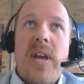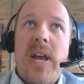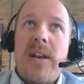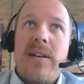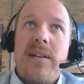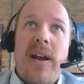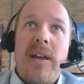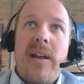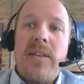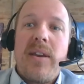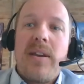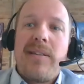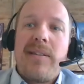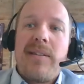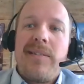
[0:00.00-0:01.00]
And I
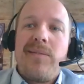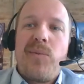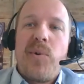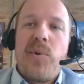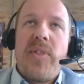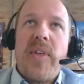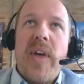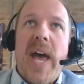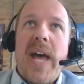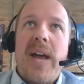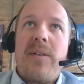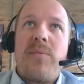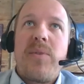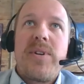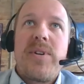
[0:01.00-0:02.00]
think with
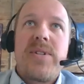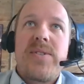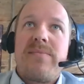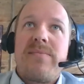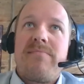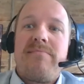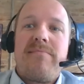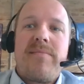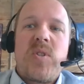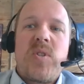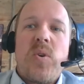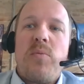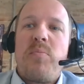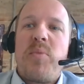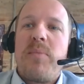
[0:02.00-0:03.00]
that, we just
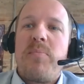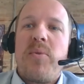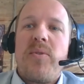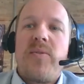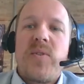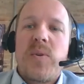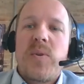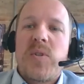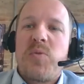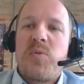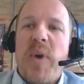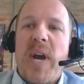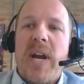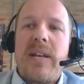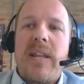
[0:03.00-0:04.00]
told people to
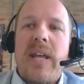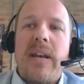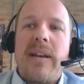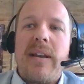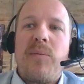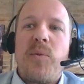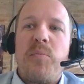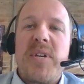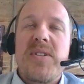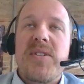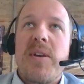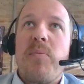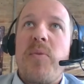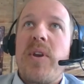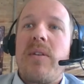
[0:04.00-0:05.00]
expect that it would be
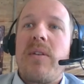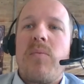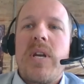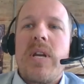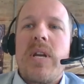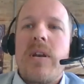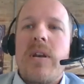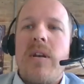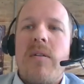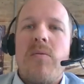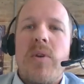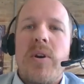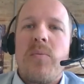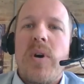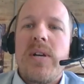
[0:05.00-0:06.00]
something and we didn't
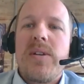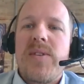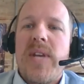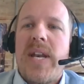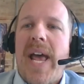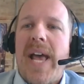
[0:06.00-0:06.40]
know what it was.